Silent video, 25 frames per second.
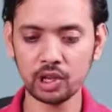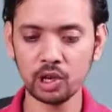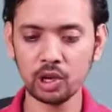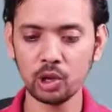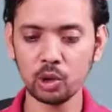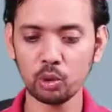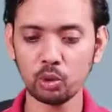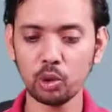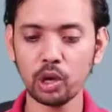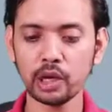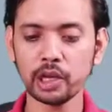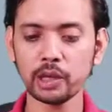
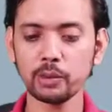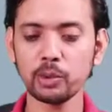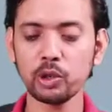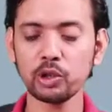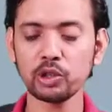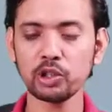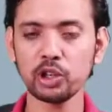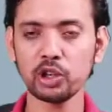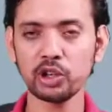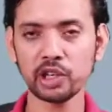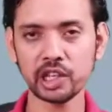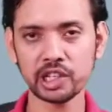What about
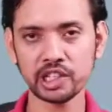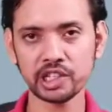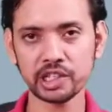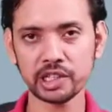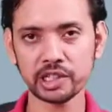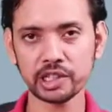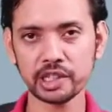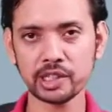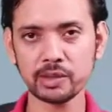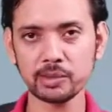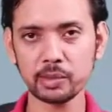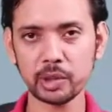your
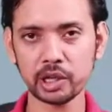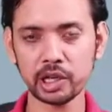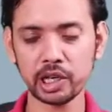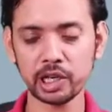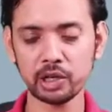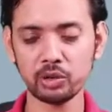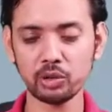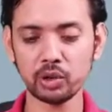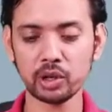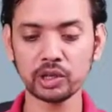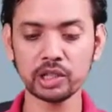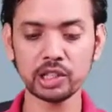destination bucket?
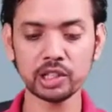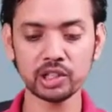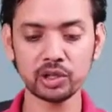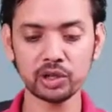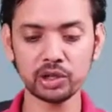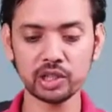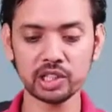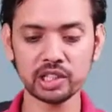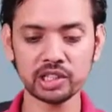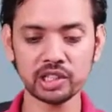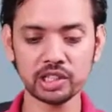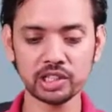What is your
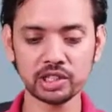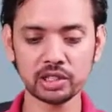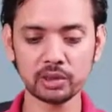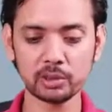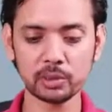destination